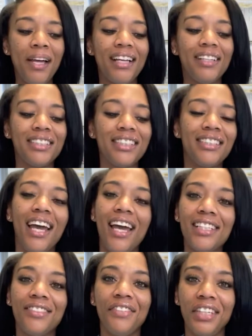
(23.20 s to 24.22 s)

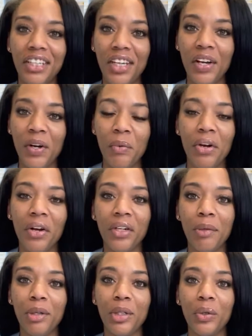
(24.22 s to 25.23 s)
Today's video, we're going to
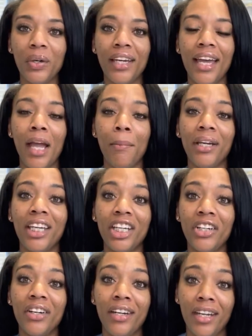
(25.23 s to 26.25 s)
be doing a
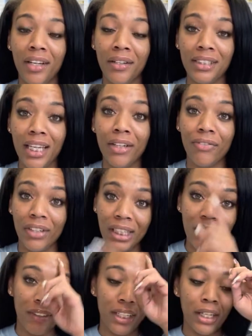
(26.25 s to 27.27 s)
beginner nail tech friendly
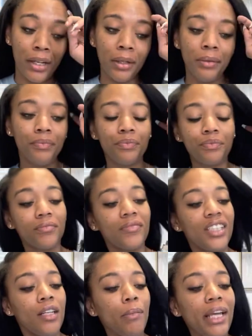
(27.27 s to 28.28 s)
video,
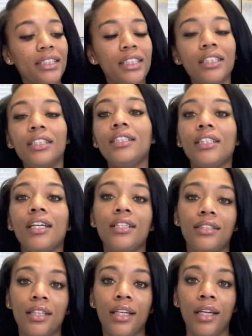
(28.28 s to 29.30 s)
basically
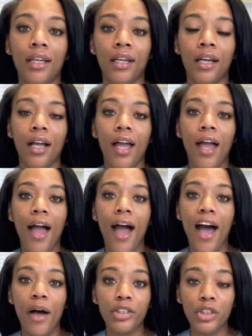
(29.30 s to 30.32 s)
discussing
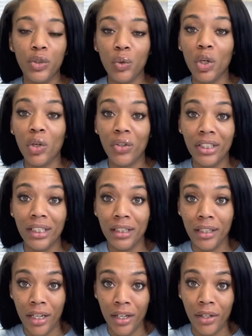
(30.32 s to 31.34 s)
how to do acrylic
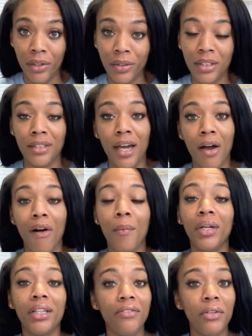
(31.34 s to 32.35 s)
nails. Now, I'm
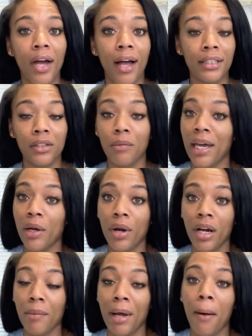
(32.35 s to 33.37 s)
gonna give you guys a little
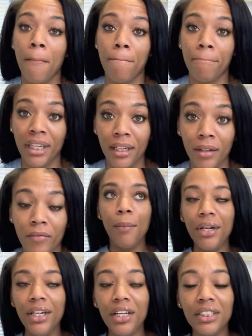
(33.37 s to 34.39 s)
background about me. I've been
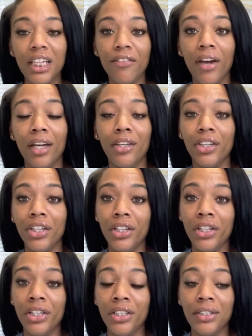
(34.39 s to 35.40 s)
a nail tech for 8
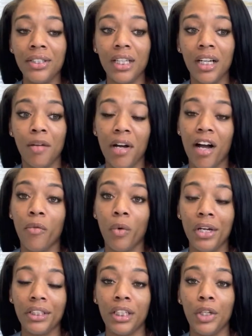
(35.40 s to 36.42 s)
years. I've
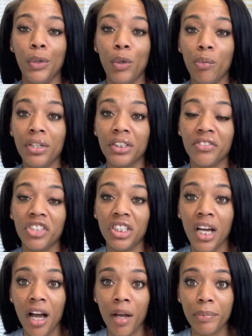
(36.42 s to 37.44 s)
worked in numerous of
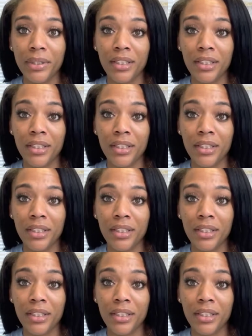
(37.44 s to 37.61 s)
shops.